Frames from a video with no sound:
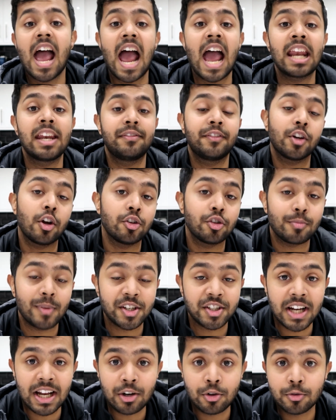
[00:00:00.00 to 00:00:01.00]
And if you go into
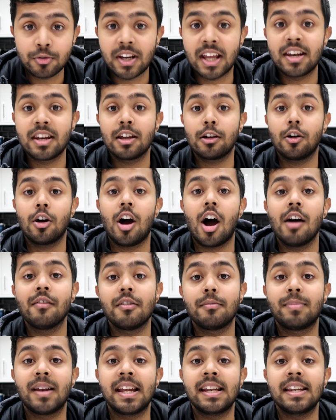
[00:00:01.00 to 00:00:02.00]
my channel, then there are
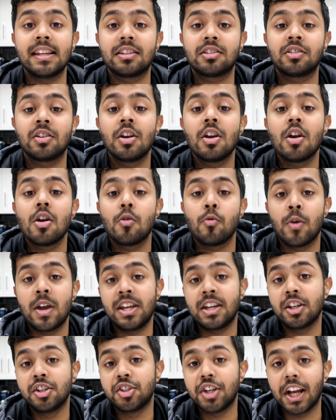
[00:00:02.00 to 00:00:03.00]
other playlists where
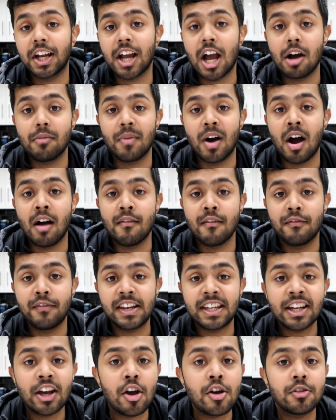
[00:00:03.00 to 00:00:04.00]
you can check out my other
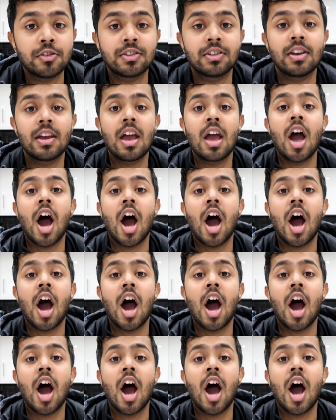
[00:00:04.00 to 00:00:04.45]
videos.